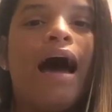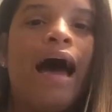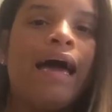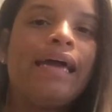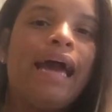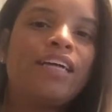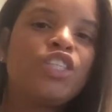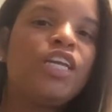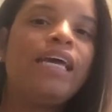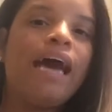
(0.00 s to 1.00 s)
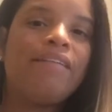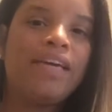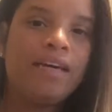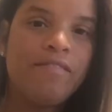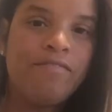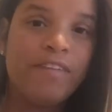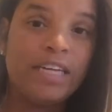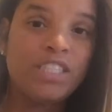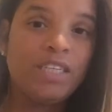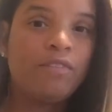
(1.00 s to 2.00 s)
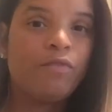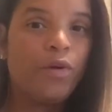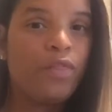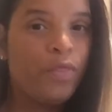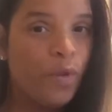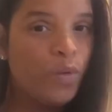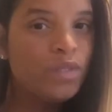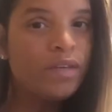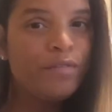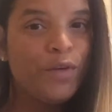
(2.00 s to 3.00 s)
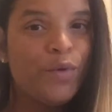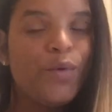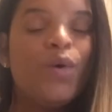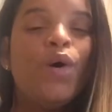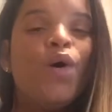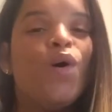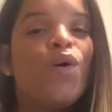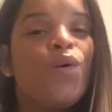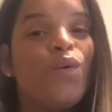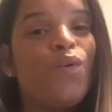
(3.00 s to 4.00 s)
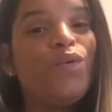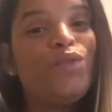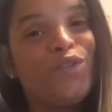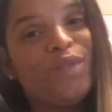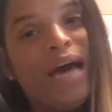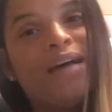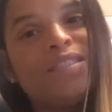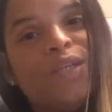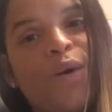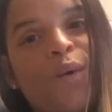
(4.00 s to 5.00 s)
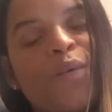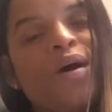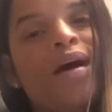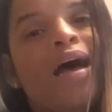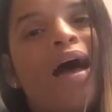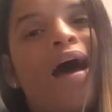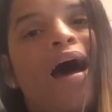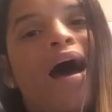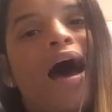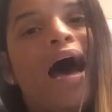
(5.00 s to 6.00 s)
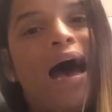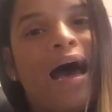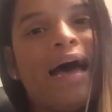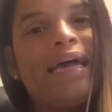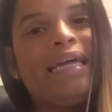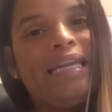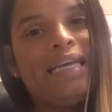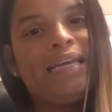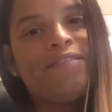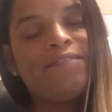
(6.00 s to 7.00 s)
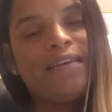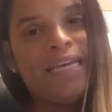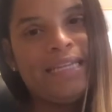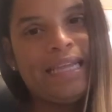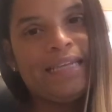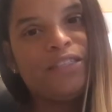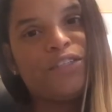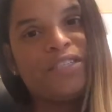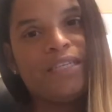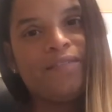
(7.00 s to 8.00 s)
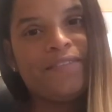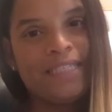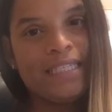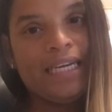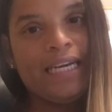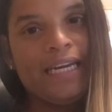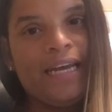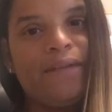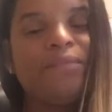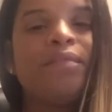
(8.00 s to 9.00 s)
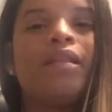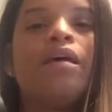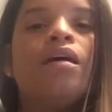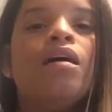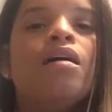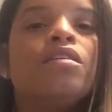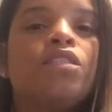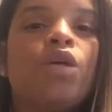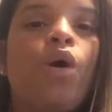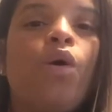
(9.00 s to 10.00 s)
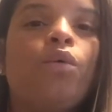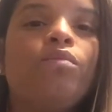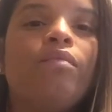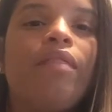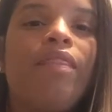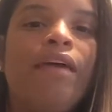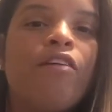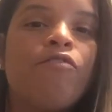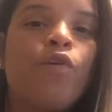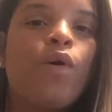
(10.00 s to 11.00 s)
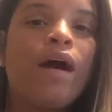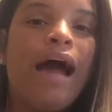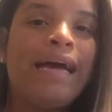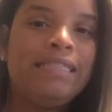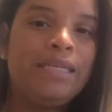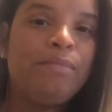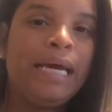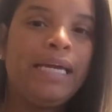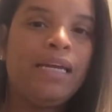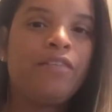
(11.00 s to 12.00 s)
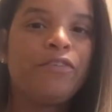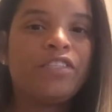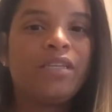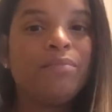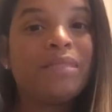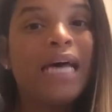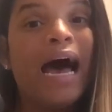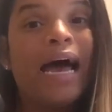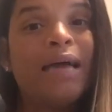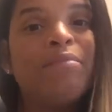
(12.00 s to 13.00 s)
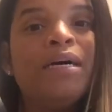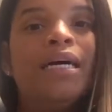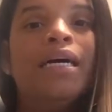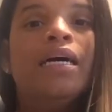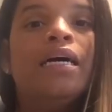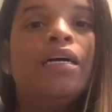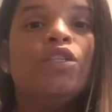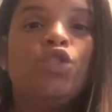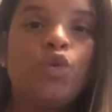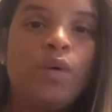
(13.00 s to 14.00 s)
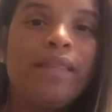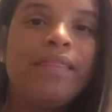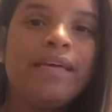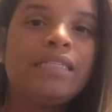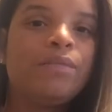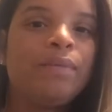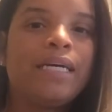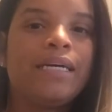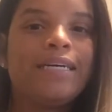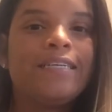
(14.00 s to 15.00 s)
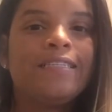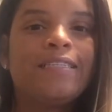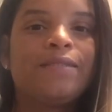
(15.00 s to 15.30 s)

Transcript: I actually have a confession for those of you who do not know. I live in a nursing facility. So therefore I debated for some time doing this because